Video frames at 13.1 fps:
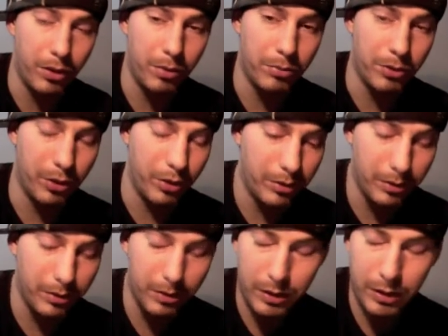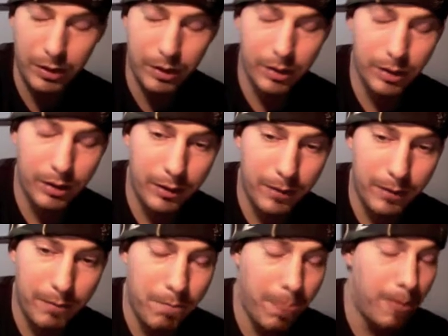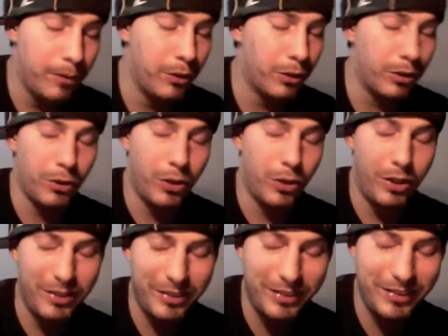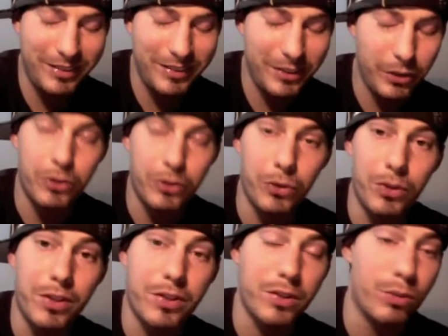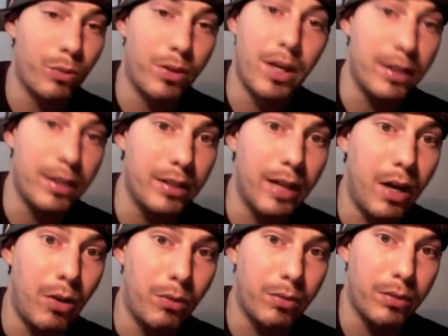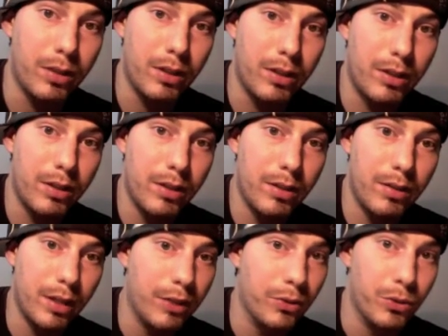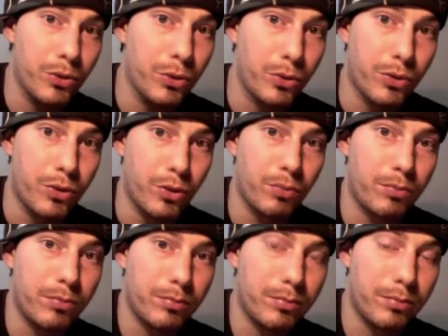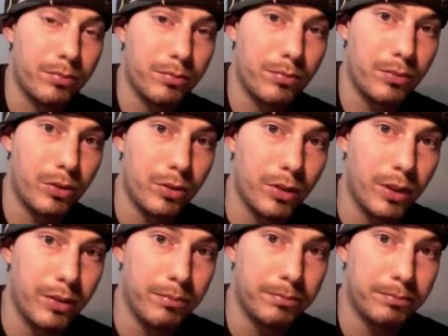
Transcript: I'm sorry. You can do this with any noun that you choose to. Okay?